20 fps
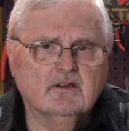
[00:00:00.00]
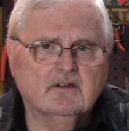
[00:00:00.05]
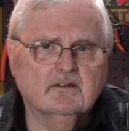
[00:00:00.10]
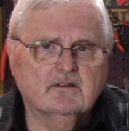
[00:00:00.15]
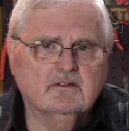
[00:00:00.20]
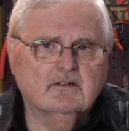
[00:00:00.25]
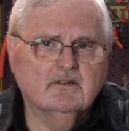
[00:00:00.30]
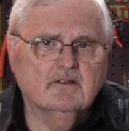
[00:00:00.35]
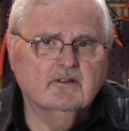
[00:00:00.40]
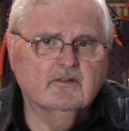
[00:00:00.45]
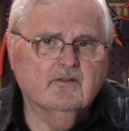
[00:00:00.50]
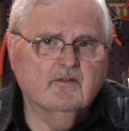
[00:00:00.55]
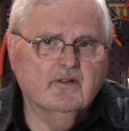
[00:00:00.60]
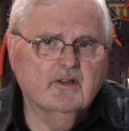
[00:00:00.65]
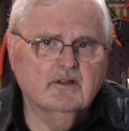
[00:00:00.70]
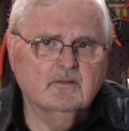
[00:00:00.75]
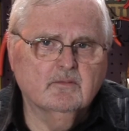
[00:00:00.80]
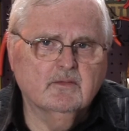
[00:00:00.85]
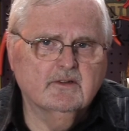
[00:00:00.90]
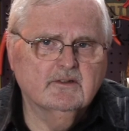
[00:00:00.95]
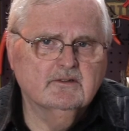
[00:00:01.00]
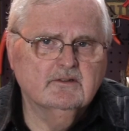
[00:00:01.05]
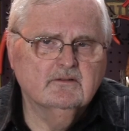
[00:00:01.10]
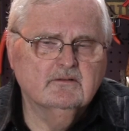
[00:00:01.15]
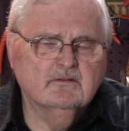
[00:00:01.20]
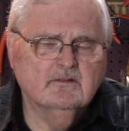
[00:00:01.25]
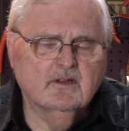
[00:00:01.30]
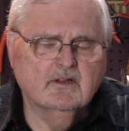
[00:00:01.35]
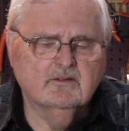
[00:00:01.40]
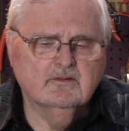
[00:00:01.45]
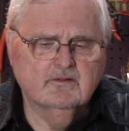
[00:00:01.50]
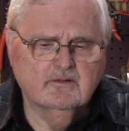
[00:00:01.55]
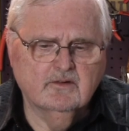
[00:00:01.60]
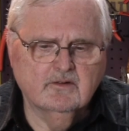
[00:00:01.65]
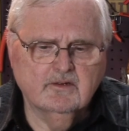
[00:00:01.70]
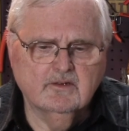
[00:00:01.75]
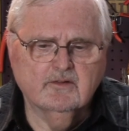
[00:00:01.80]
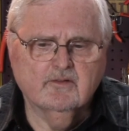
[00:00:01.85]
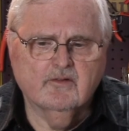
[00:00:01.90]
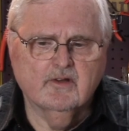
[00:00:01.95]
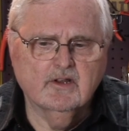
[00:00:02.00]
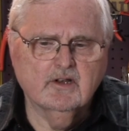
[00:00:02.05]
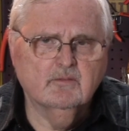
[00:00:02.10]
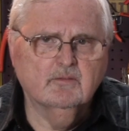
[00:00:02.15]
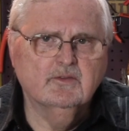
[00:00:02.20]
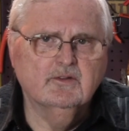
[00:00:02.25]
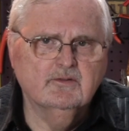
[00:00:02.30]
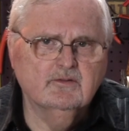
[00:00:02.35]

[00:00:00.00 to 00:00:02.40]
and they're incredibly